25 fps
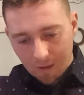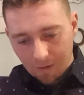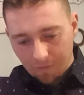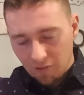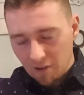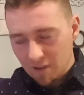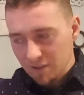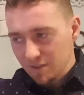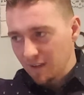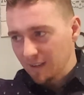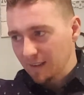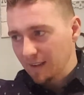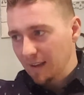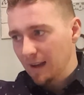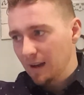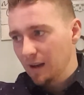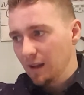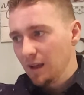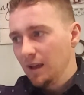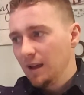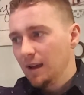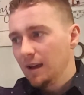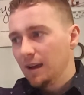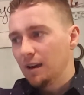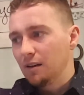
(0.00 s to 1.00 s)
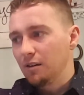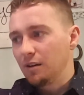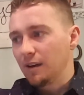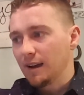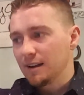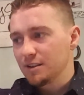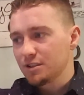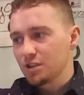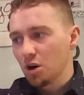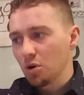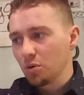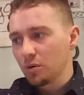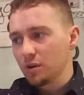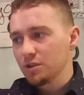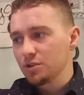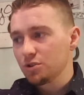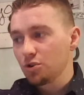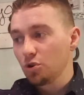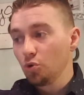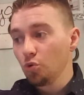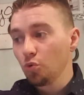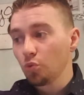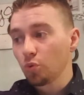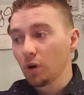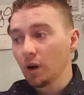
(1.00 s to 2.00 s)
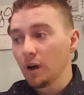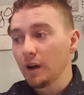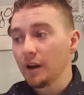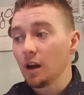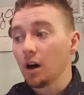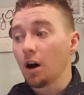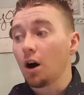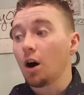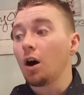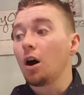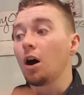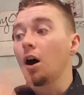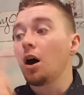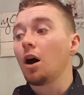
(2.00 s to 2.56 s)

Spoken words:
things like that. And you got tokens who run